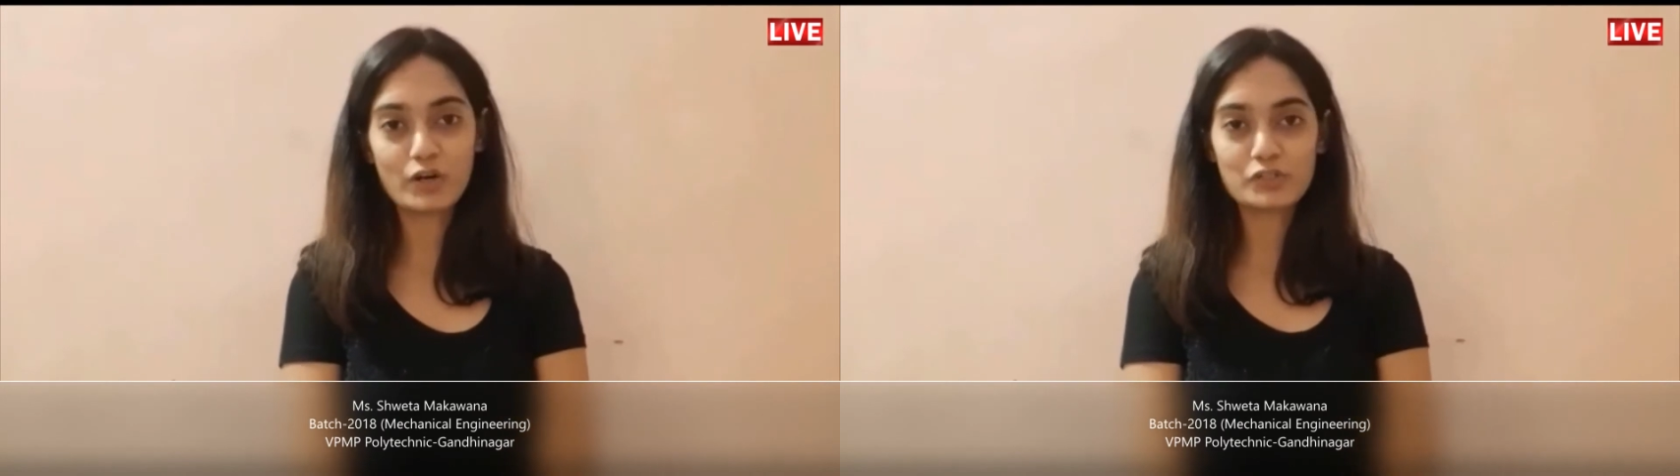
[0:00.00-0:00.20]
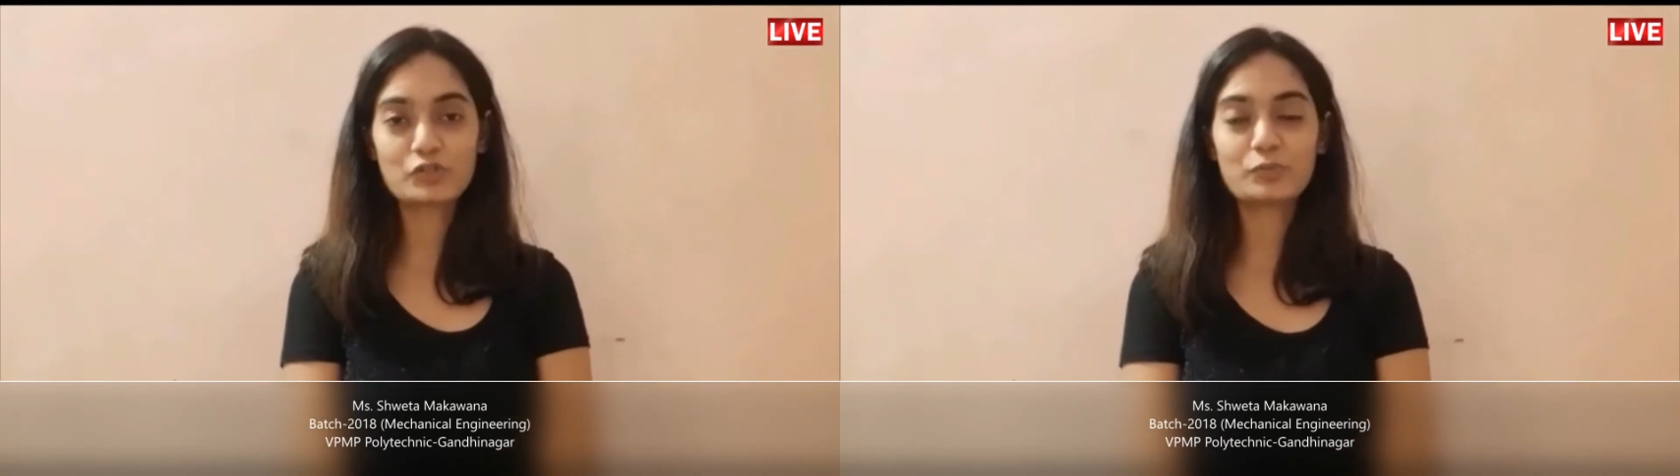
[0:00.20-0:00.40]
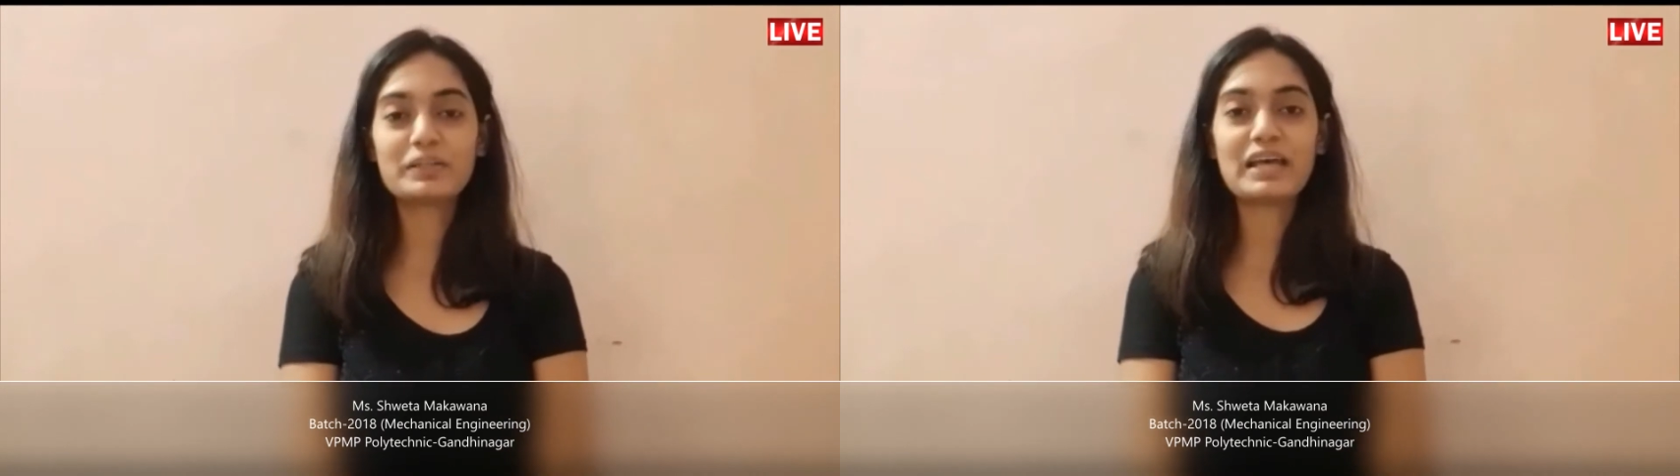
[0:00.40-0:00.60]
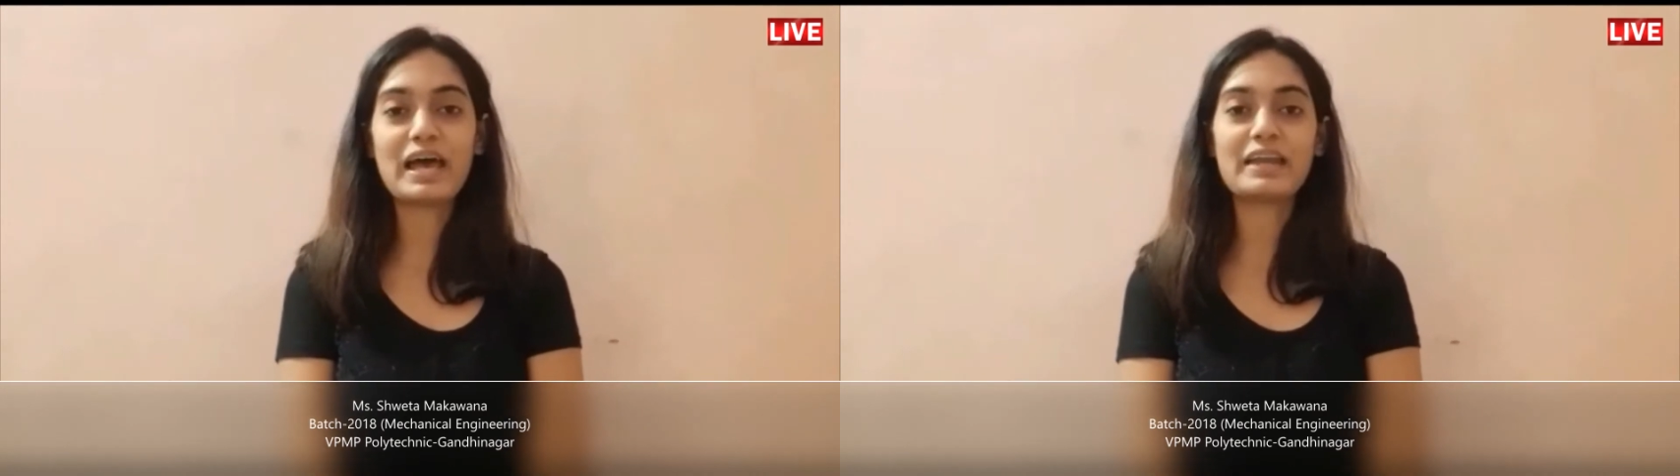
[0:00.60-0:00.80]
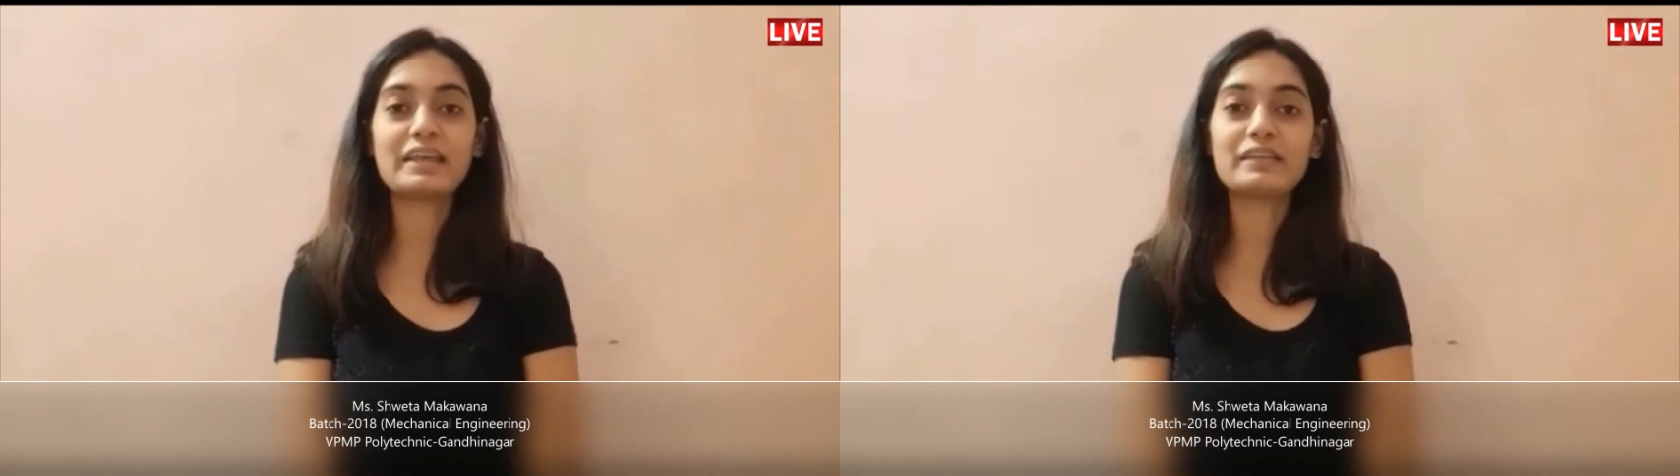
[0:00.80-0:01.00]
wants to be
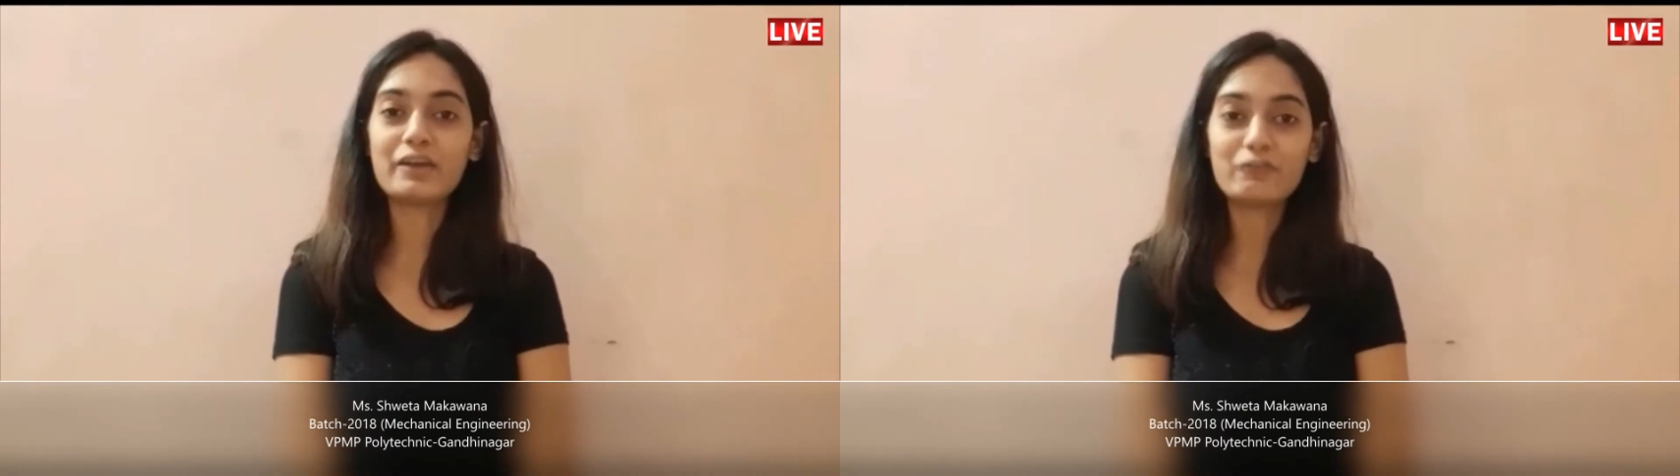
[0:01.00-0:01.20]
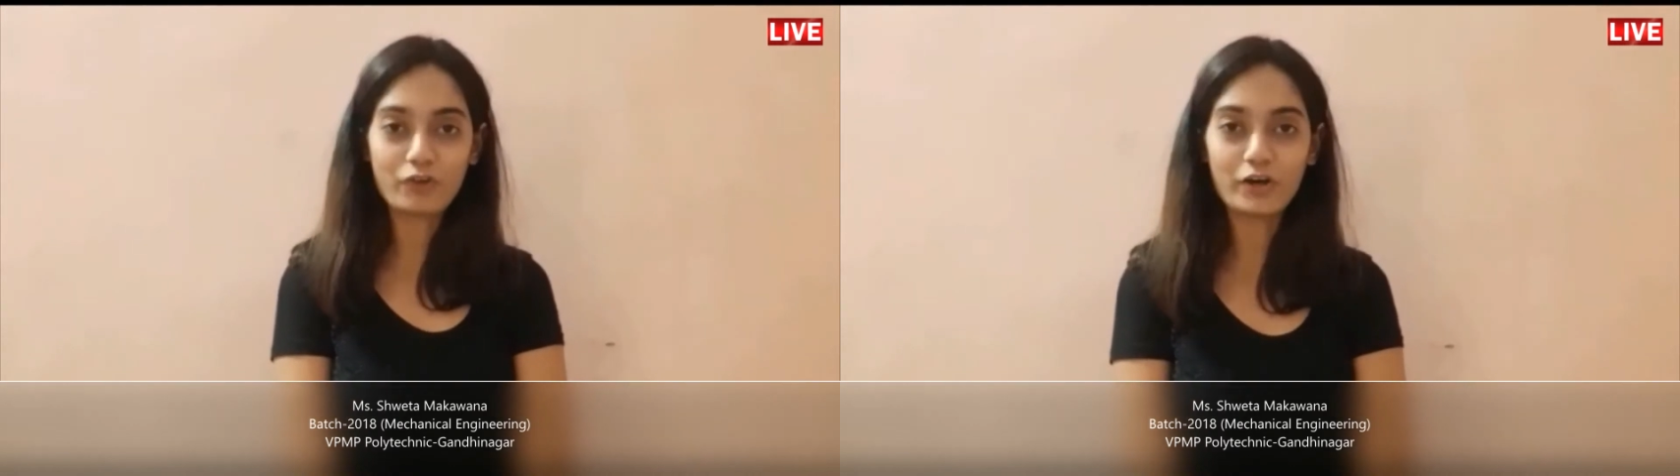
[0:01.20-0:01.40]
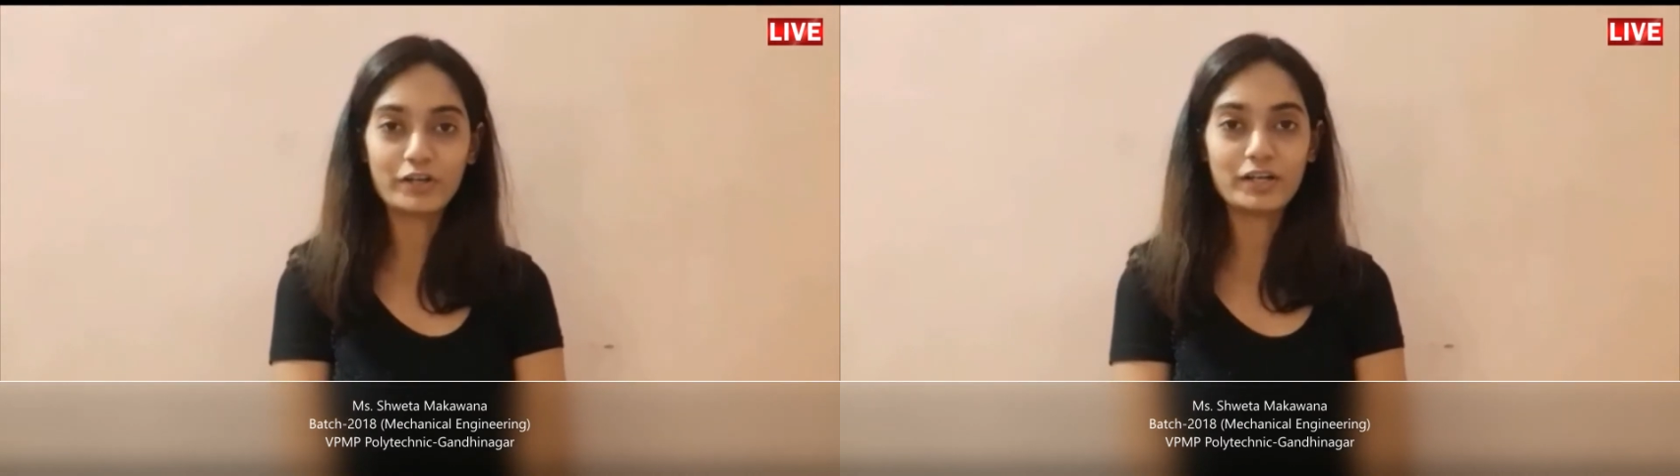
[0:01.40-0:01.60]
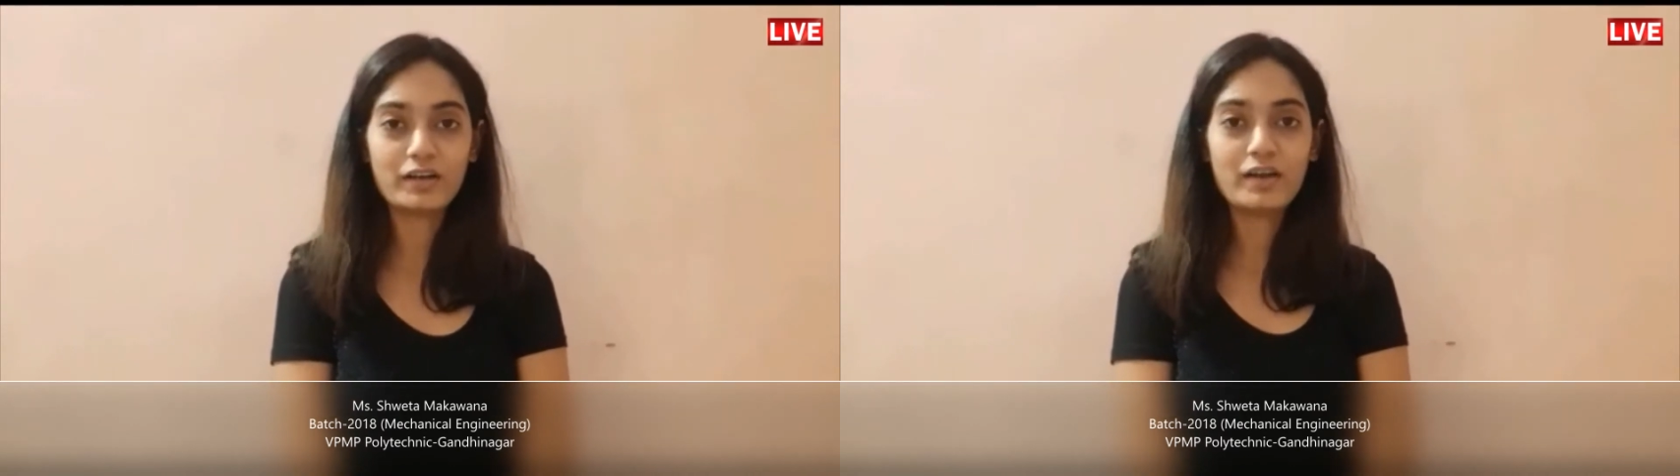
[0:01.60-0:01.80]
there in their world.